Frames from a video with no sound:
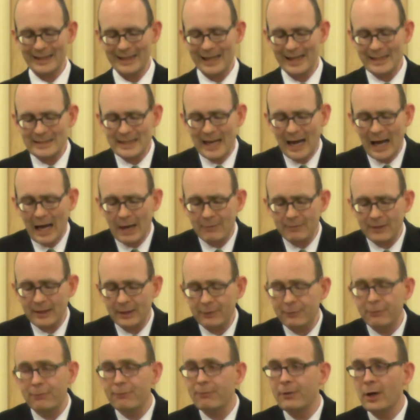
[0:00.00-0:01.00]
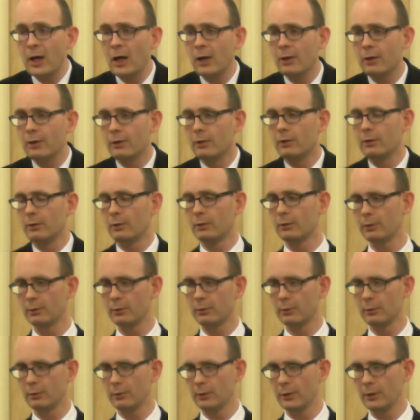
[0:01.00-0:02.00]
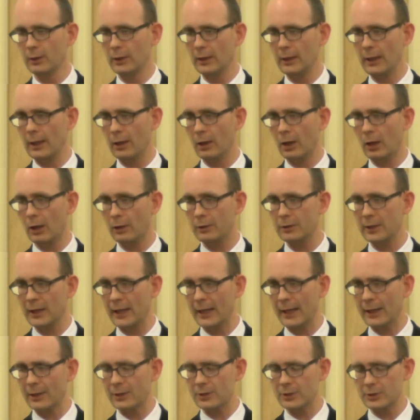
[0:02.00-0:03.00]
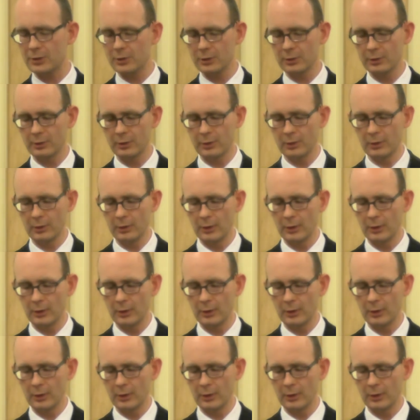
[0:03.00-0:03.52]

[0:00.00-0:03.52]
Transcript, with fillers: He's having fun in our text.